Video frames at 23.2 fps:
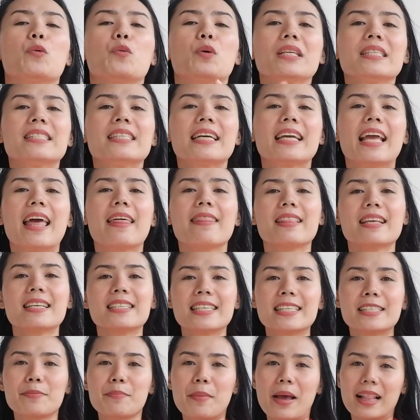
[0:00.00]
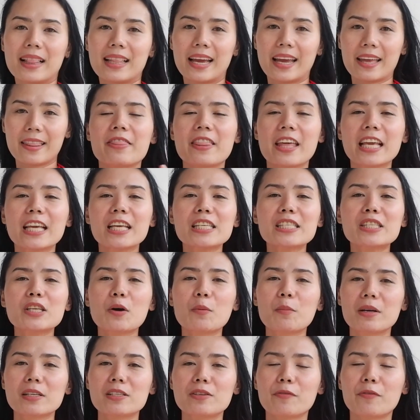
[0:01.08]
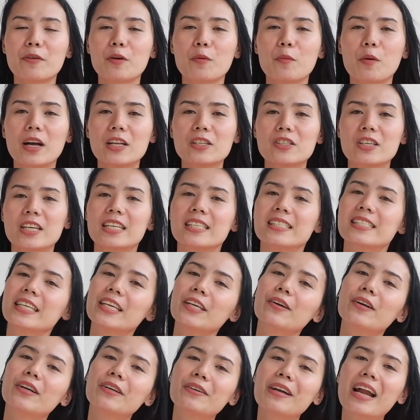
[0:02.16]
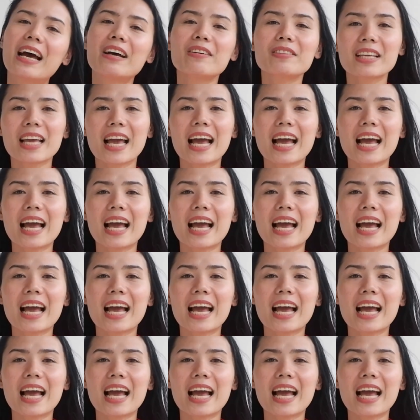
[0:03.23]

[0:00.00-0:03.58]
Once again, this is Melai. Thank you so much for watching. See you around,